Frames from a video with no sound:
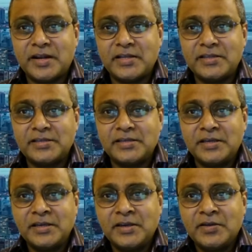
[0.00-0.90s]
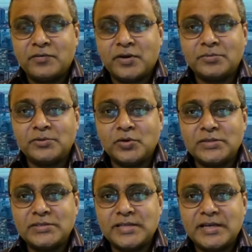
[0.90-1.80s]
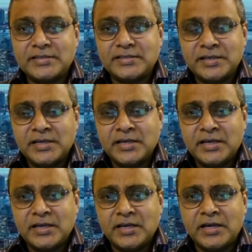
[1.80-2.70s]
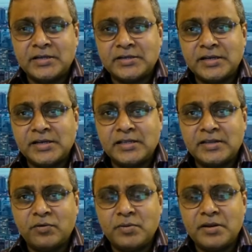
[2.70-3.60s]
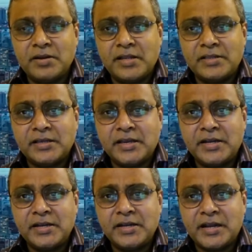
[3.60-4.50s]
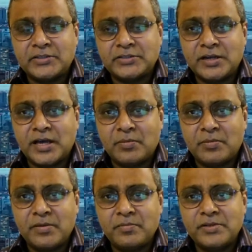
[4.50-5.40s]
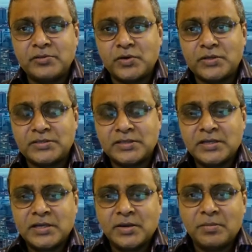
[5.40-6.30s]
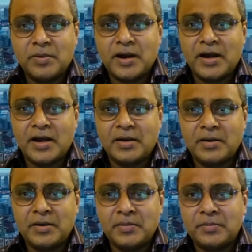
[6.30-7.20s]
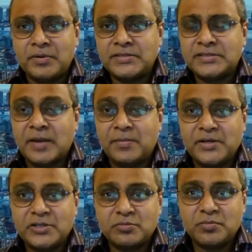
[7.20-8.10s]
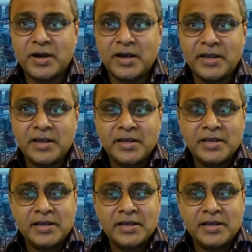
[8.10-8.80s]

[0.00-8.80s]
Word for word: Rani Thi. From those days, uh, till the women in the Indian National Army, which was by, uh, established by